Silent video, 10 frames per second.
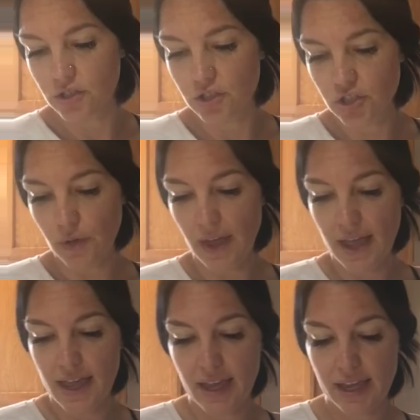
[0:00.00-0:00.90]
so
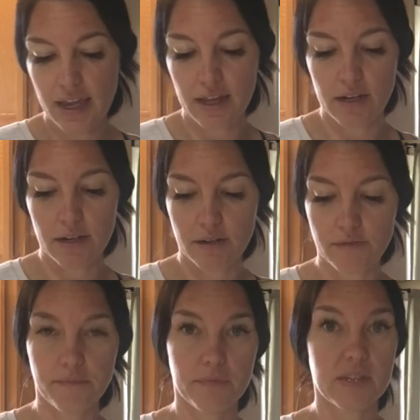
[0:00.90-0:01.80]
that it can
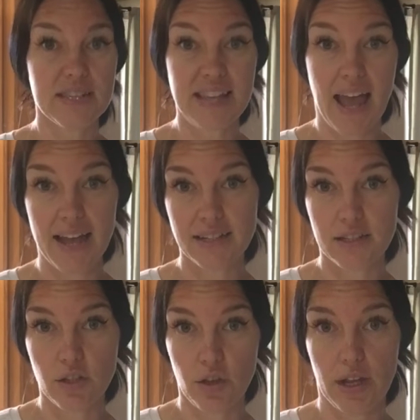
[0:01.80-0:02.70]
set,
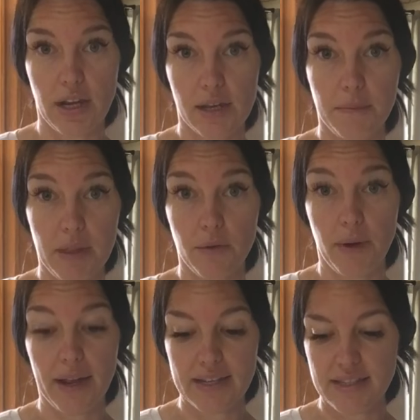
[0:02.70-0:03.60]
so that it can be the
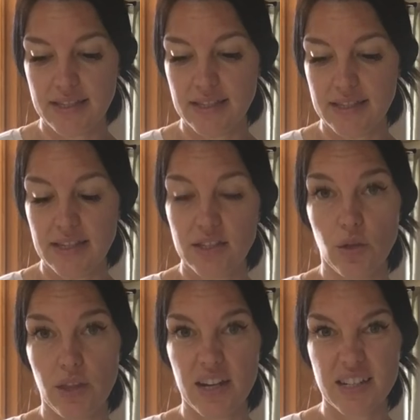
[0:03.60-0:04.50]
right consistency,
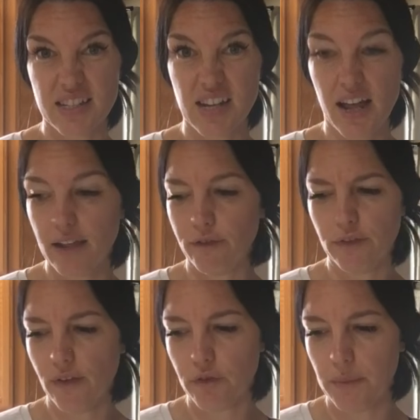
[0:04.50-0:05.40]
so that it's not, if
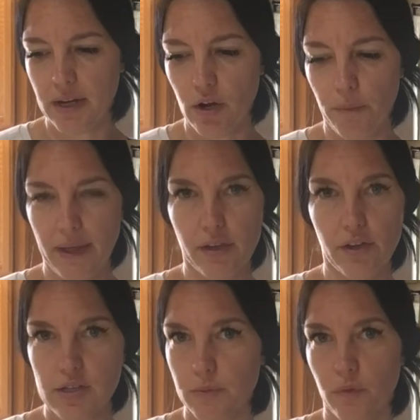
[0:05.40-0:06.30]
you've ever made no-bake
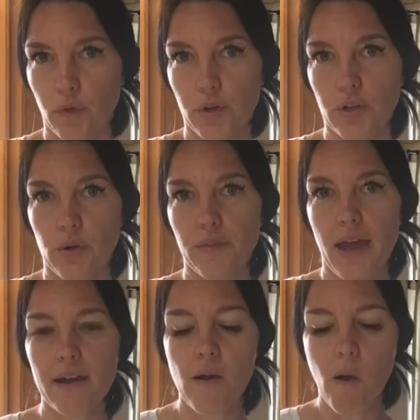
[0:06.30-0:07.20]
cookies before, you know
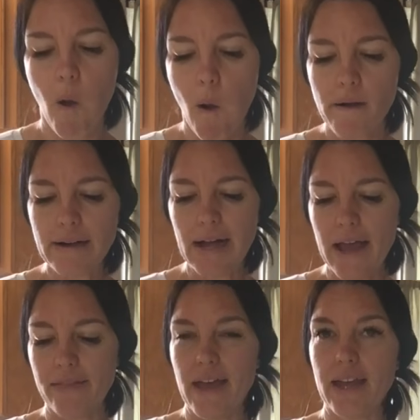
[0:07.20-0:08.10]
that.
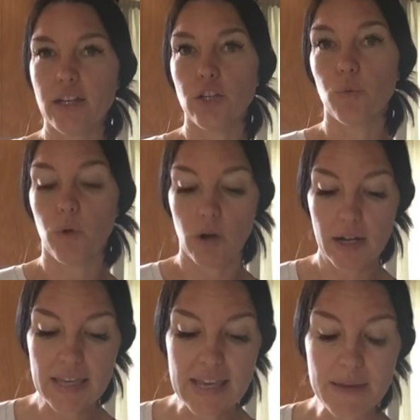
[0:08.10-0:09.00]
And then you want
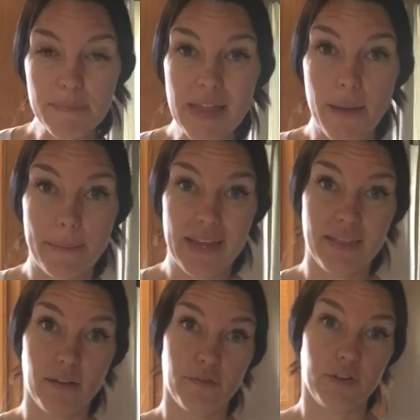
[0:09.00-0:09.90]
to keep them
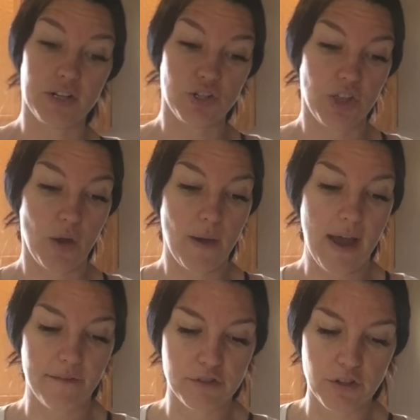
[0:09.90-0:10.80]
in the fridge though
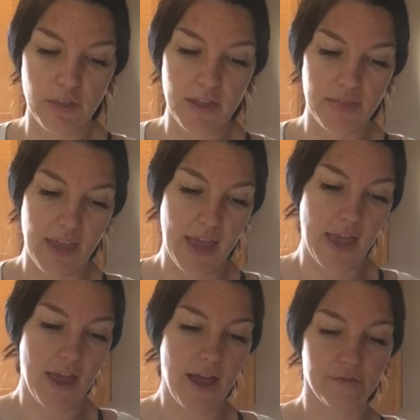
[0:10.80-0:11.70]
after
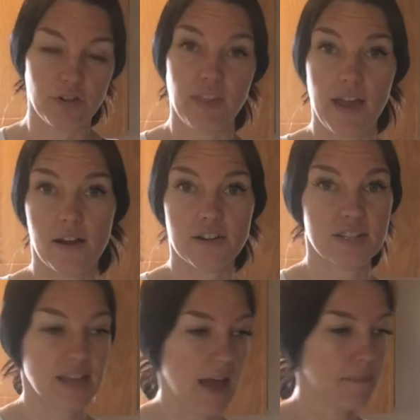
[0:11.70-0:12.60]
they are
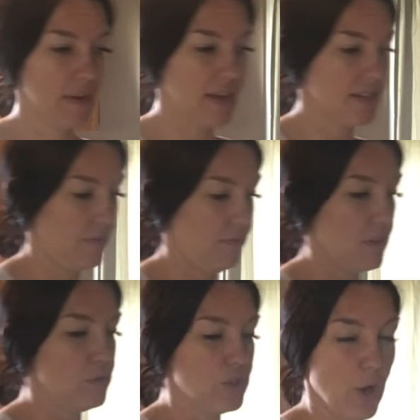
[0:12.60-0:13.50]
set, because if
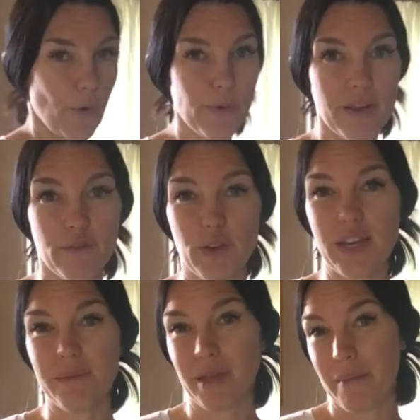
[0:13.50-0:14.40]
you don't, if you
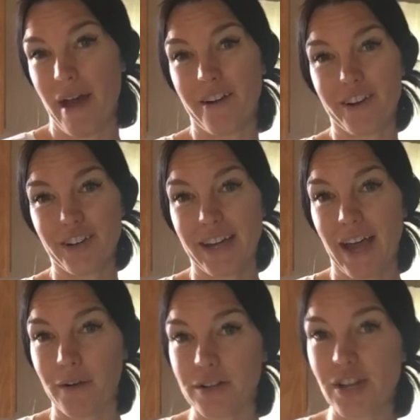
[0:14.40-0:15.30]
keep them out on your
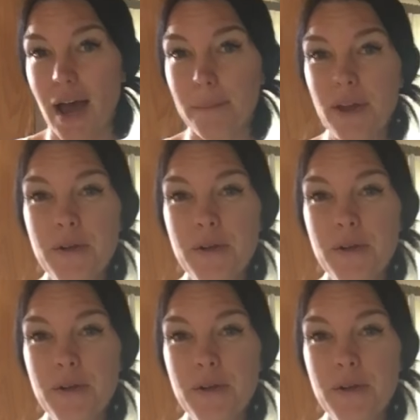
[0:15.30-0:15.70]
countertop,